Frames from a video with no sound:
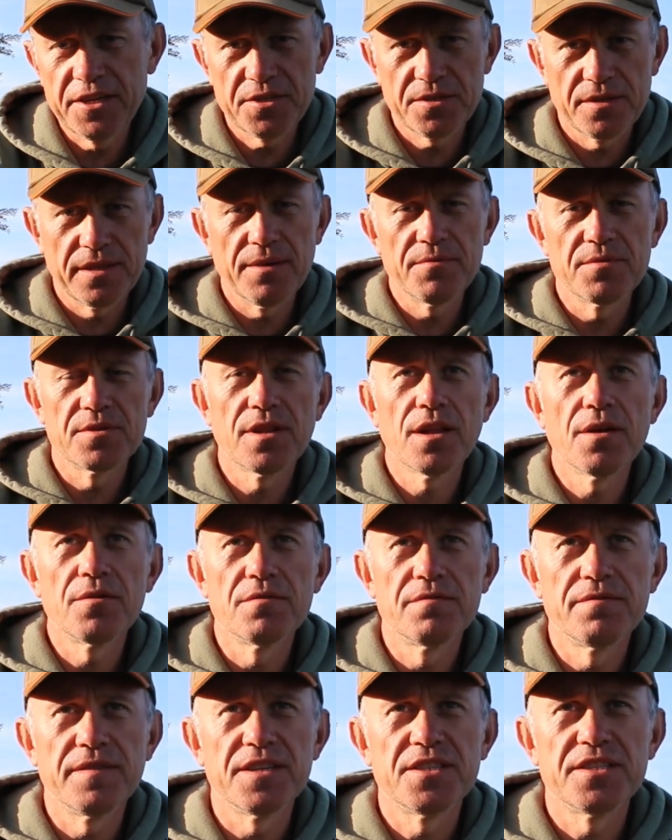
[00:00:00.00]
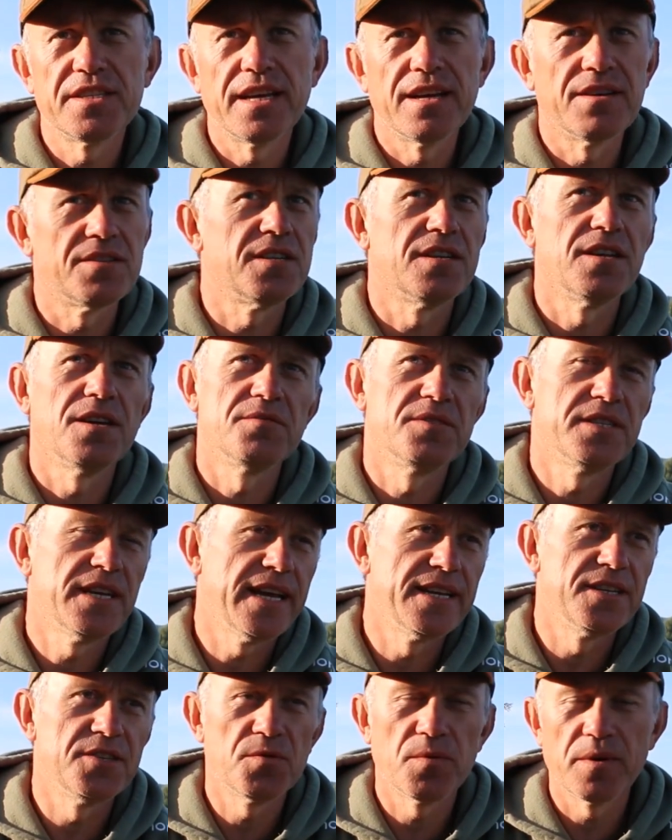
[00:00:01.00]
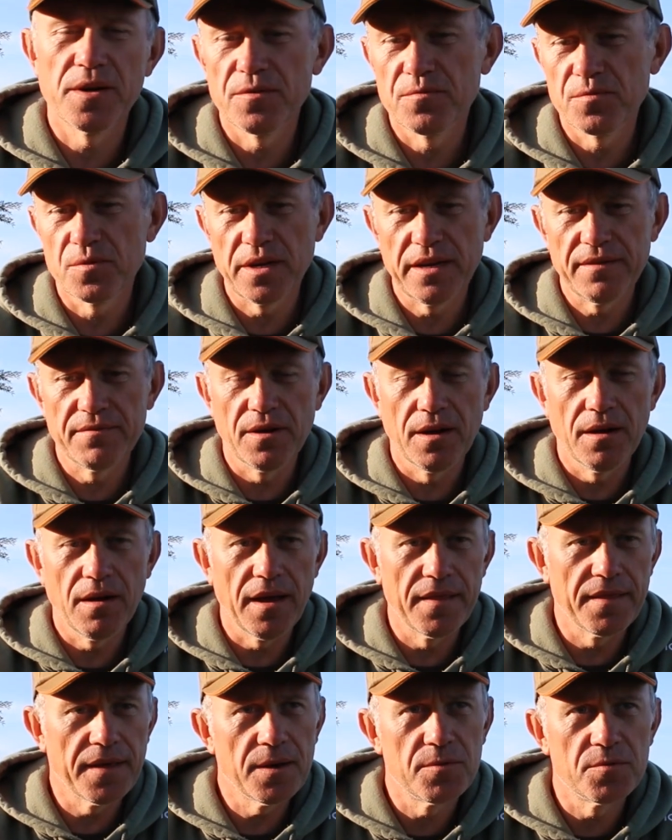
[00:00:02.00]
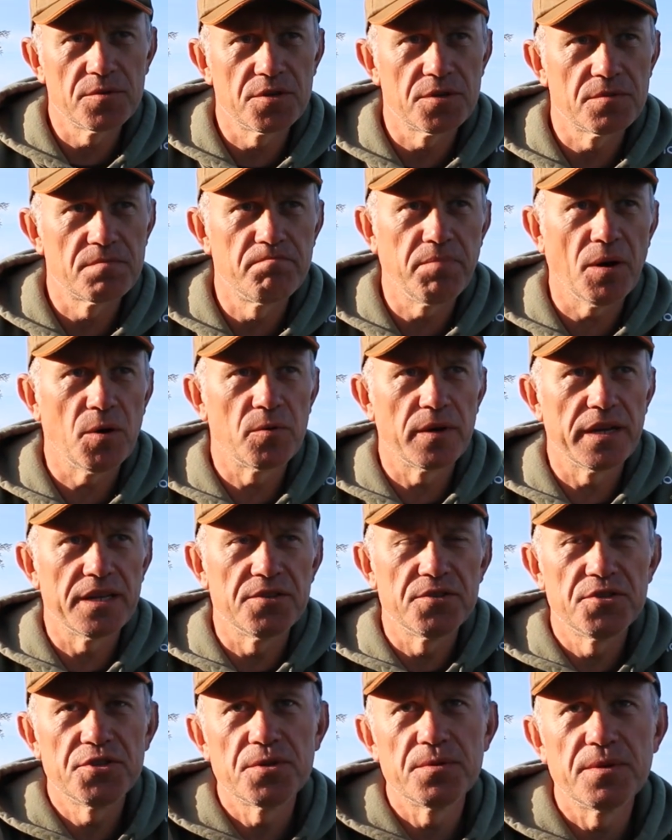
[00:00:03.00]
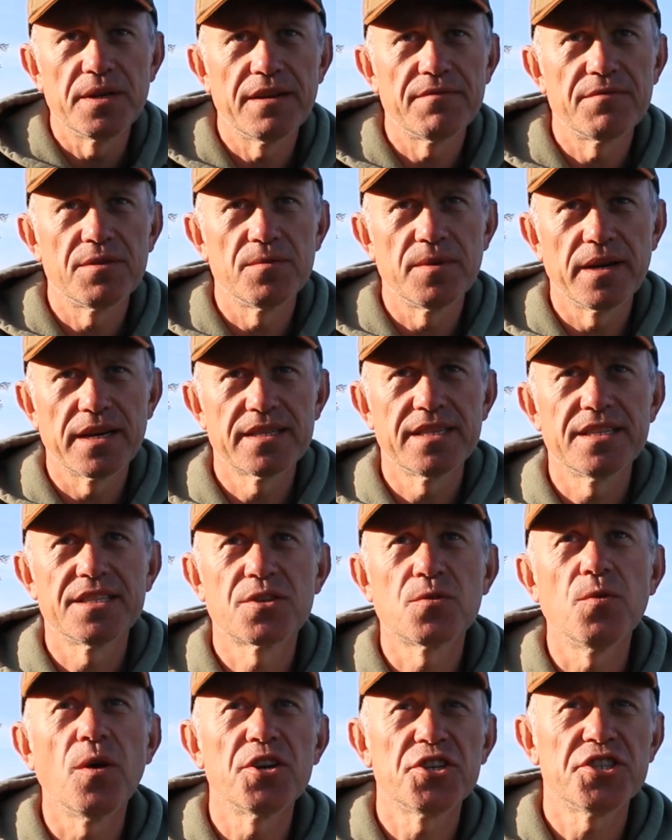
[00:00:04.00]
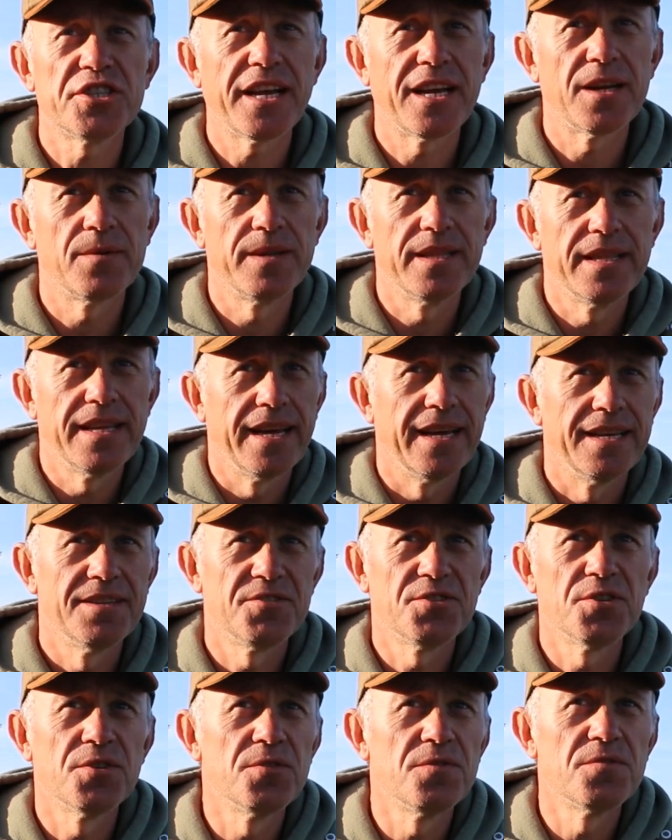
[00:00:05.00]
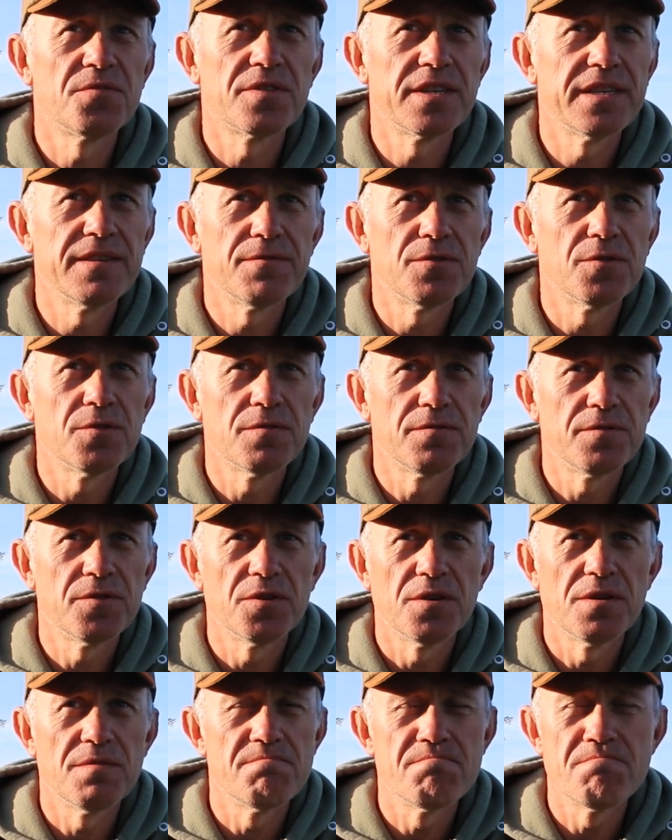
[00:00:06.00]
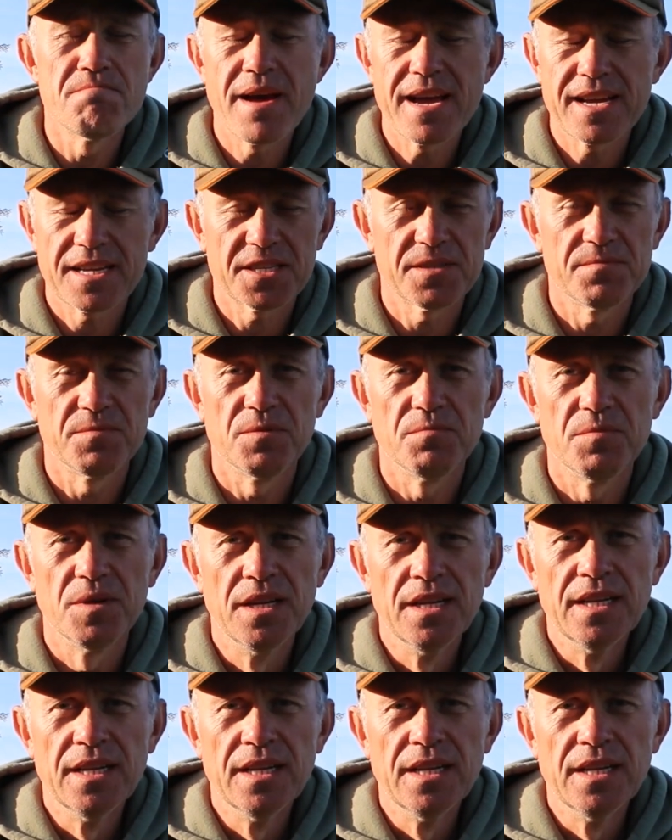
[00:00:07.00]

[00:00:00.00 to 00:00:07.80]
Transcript: there was a load of fish there, I don't know, 10, 12, whatever, and they were just bolting, shooting everywhere, because it's quite shallow in there. It's 2, 3, 4 foot at maximum.